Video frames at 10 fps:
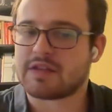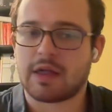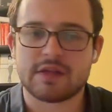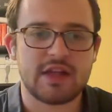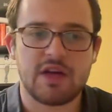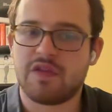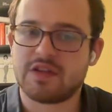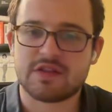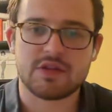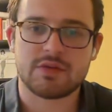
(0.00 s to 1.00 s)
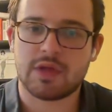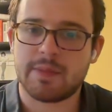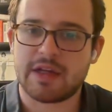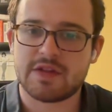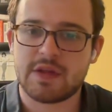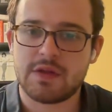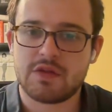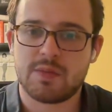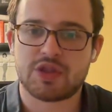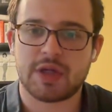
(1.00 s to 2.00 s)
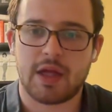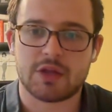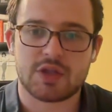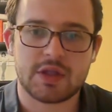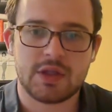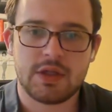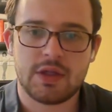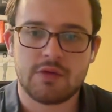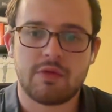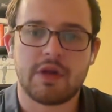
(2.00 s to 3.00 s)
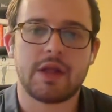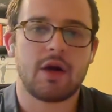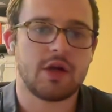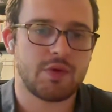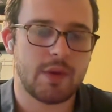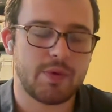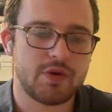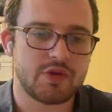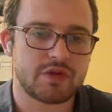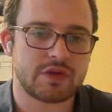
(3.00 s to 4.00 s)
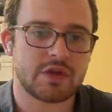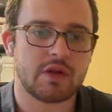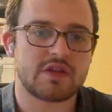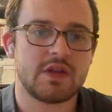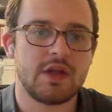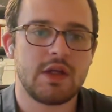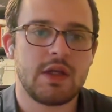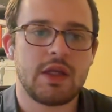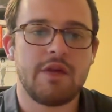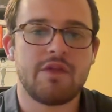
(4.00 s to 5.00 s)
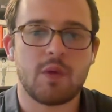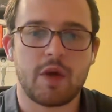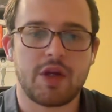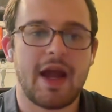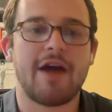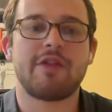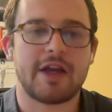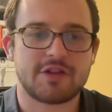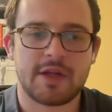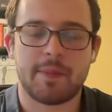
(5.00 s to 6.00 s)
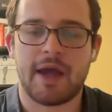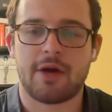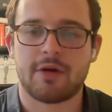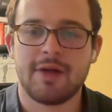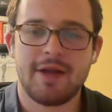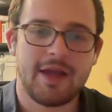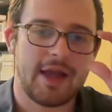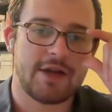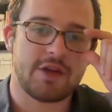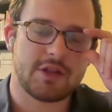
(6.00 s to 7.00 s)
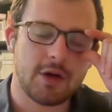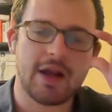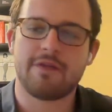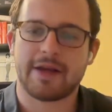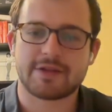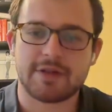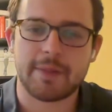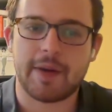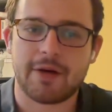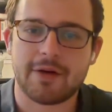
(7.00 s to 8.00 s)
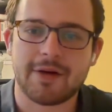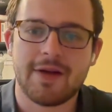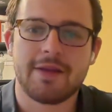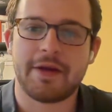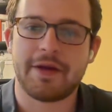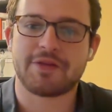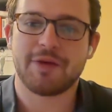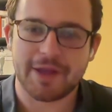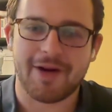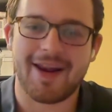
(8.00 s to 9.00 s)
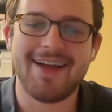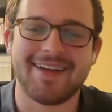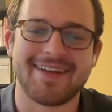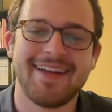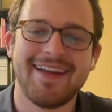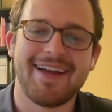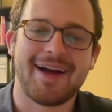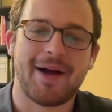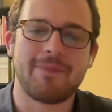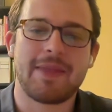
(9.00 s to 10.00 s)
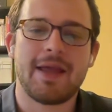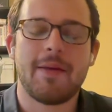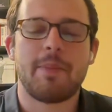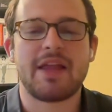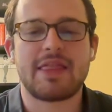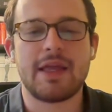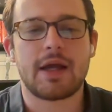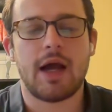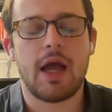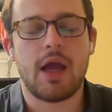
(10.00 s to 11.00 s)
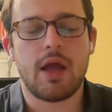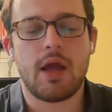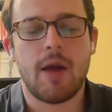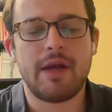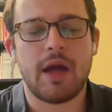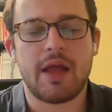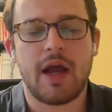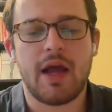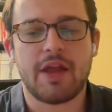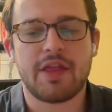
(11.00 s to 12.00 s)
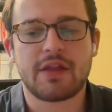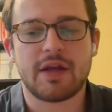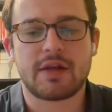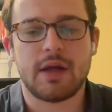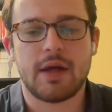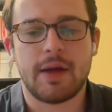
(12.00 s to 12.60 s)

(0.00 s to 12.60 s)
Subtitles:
solid state physics is really messy, super challenging, really hard to reproduce results, even when you have the XRD pattern. And if you don't have the XRD pattern, then it's really hard. But I think that,